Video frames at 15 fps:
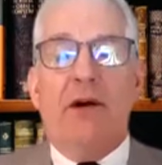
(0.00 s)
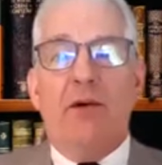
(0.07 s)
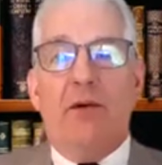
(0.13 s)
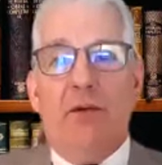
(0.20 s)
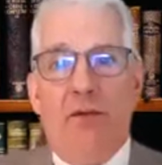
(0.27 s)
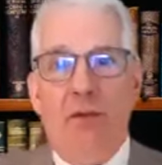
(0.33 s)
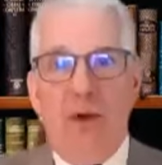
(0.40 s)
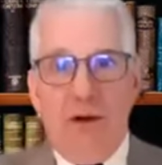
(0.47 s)

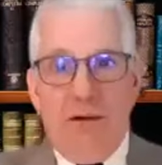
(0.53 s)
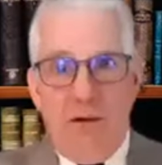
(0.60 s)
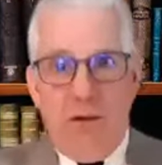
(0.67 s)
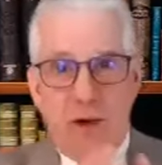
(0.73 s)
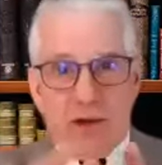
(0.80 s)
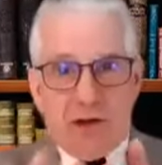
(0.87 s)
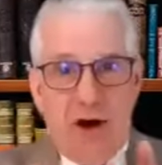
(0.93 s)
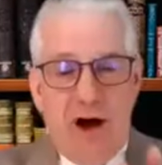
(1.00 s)
So
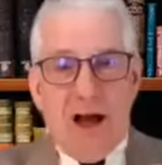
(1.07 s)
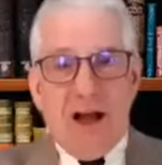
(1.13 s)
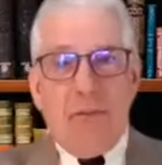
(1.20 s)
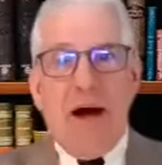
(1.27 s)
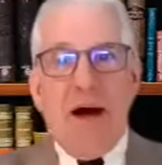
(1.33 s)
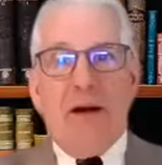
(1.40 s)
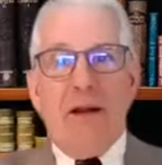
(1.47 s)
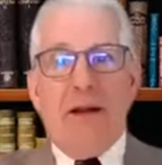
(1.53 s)
we'll
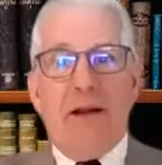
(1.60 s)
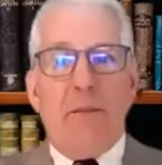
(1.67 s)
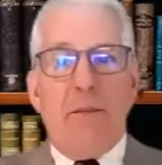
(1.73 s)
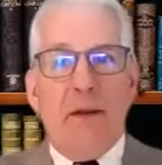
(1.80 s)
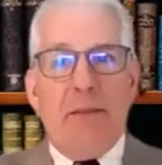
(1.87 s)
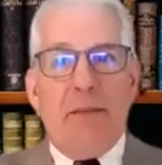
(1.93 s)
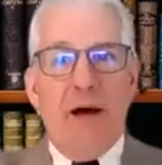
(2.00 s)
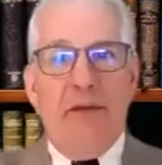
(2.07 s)
talk about a
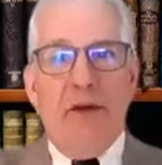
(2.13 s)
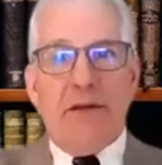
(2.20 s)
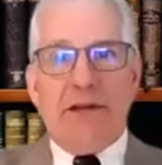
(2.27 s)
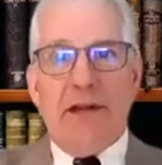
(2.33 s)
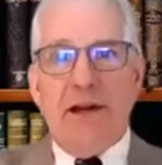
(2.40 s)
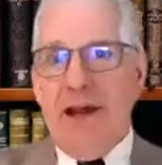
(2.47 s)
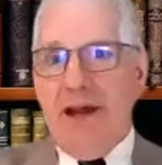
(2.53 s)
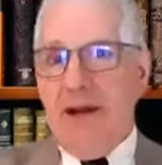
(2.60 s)
little bit about
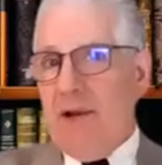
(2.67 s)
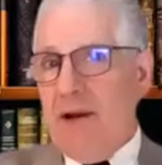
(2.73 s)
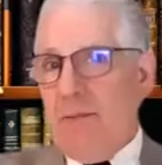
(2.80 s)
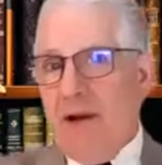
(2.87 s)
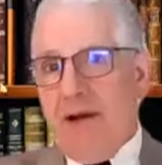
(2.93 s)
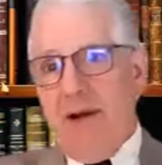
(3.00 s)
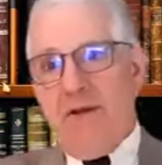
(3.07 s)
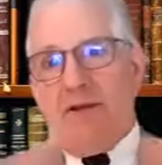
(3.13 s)
this today,
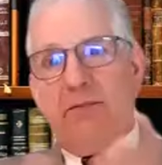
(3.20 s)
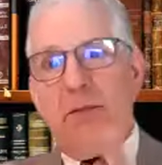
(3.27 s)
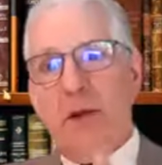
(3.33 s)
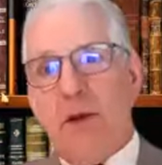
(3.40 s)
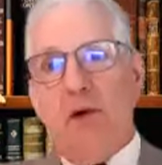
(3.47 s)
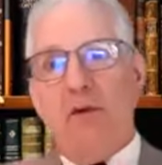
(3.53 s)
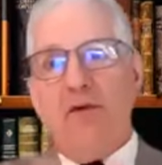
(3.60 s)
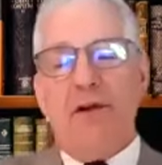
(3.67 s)
and maybe it'll
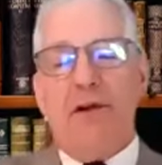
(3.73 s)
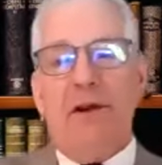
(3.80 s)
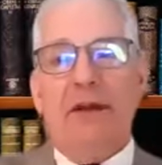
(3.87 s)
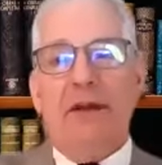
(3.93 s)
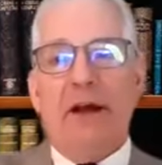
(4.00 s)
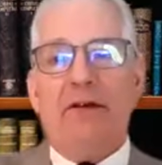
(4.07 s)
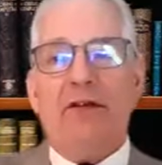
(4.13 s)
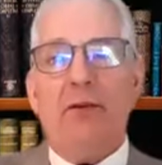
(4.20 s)
spill over
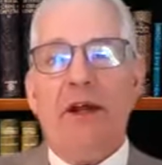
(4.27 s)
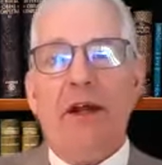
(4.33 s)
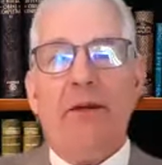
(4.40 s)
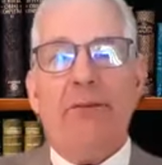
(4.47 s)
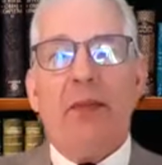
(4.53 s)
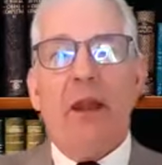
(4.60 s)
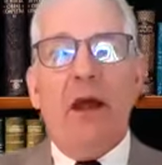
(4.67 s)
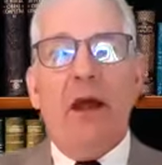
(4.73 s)
till next
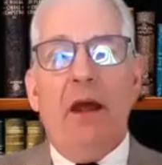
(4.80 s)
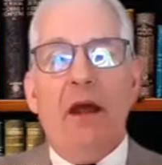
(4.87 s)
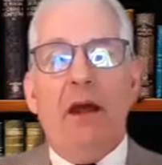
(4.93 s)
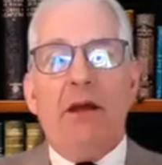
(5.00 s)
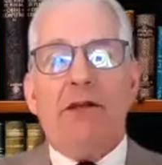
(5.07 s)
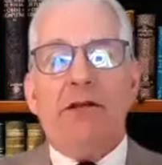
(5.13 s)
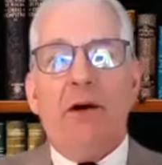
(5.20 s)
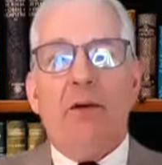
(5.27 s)
week.
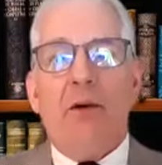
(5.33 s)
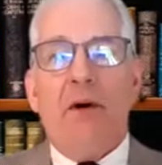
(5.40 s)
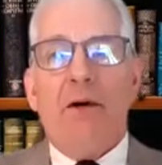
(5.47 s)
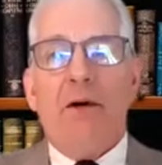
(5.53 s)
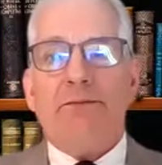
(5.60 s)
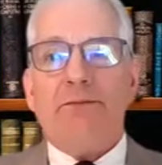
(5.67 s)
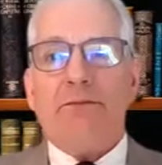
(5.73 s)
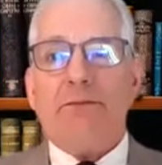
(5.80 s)

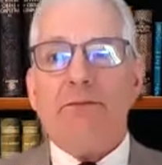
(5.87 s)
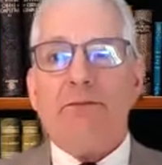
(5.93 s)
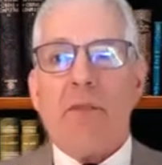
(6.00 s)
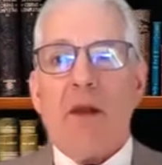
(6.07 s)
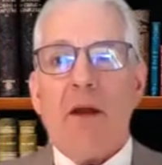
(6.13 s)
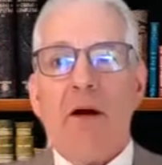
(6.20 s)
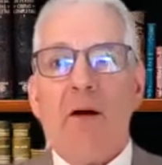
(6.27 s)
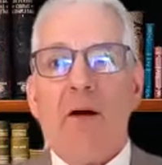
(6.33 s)
So
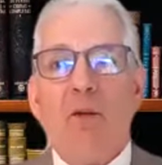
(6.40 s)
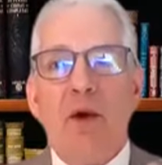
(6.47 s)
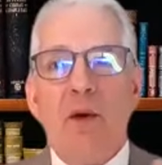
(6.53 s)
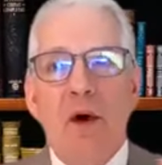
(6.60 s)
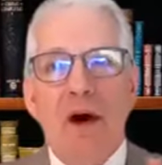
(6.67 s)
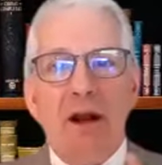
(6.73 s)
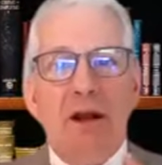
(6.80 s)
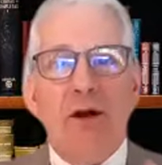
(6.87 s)

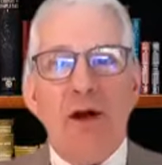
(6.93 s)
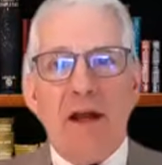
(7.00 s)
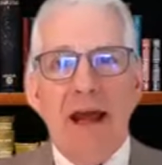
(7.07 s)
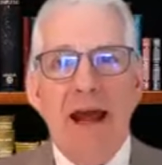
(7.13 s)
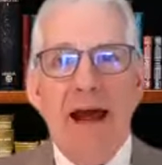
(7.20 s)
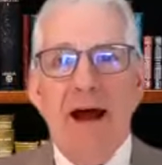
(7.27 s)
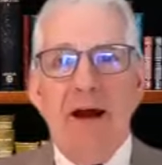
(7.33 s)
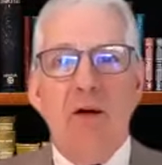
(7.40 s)
we want to
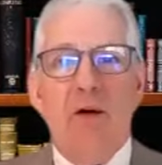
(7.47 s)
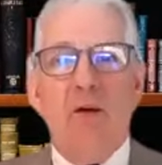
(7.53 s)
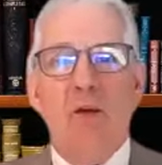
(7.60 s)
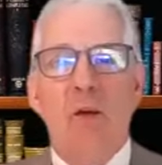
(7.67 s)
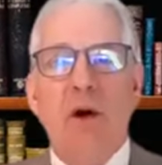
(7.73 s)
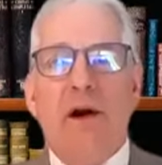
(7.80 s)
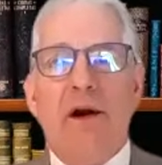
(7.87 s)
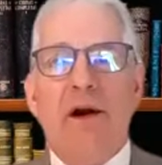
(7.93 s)
look at
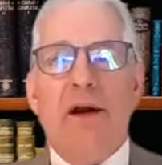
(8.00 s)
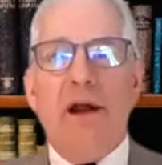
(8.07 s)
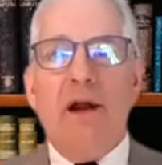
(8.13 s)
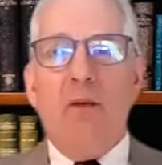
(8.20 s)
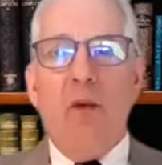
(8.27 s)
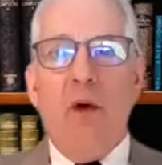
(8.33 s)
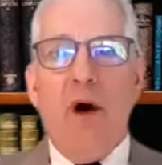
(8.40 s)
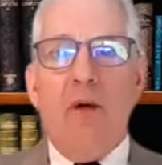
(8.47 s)

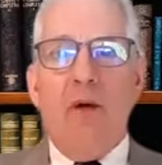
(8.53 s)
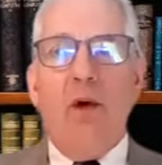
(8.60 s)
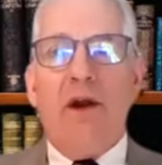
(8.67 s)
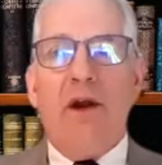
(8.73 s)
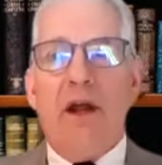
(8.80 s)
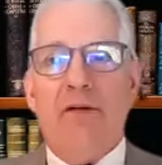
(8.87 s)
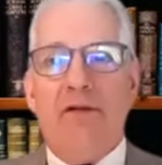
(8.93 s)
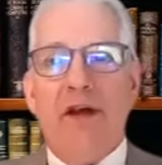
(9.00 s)
where and what
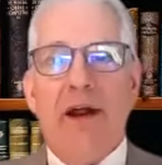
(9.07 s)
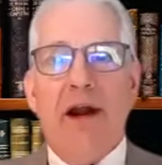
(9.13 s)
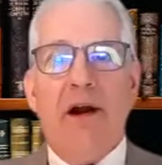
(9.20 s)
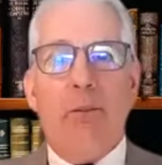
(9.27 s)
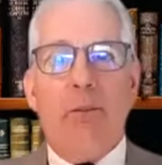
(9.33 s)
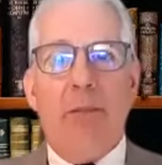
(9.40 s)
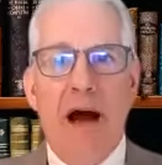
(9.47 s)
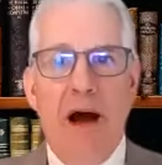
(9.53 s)
we're
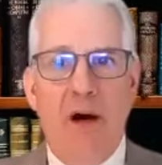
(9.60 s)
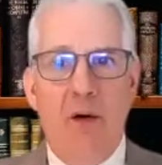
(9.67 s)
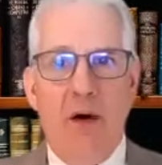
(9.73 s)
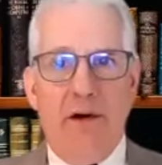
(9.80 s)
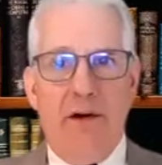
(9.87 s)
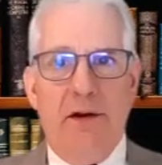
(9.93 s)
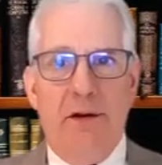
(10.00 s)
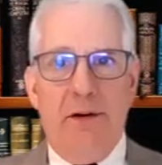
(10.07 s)
giving our
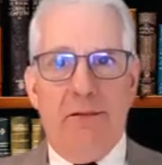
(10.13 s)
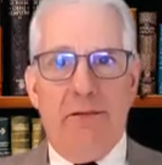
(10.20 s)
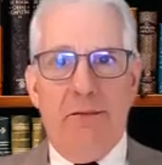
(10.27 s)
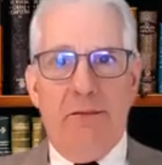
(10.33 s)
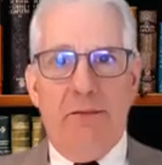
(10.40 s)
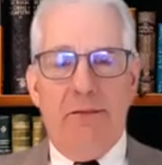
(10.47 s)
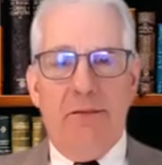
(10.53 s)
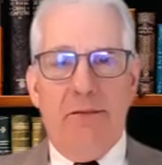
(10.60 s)
power to.